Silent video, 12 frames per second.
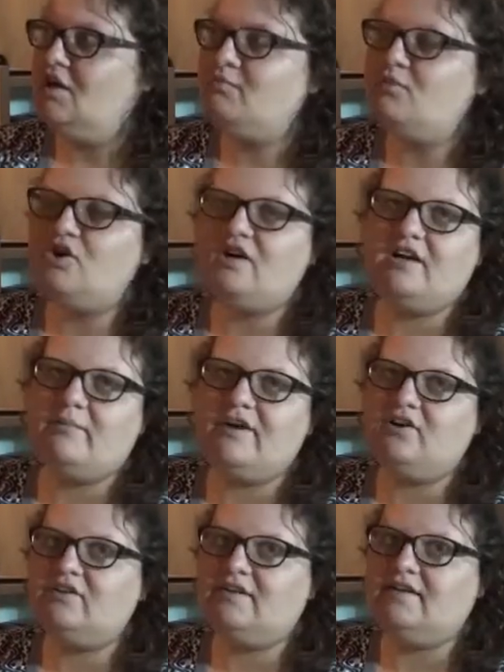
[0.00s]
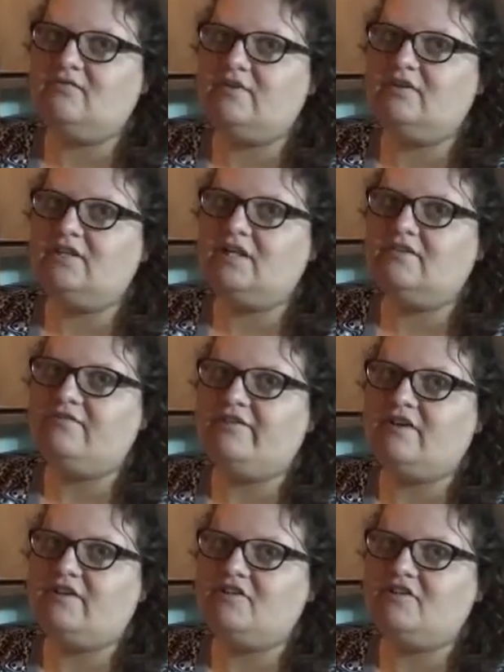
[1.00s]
book and apparently in real life uh,